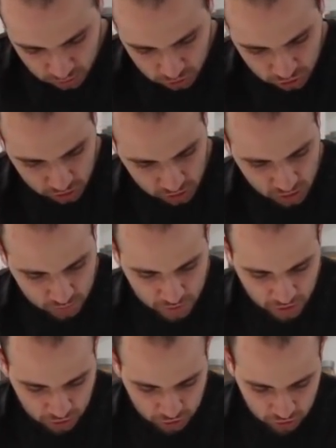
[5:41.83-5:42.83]
Just to
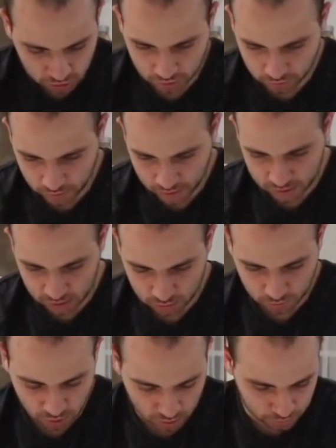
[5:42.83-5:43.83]
make sure it rises
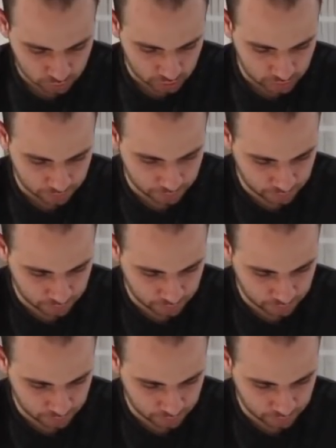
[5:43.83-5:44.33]
properly.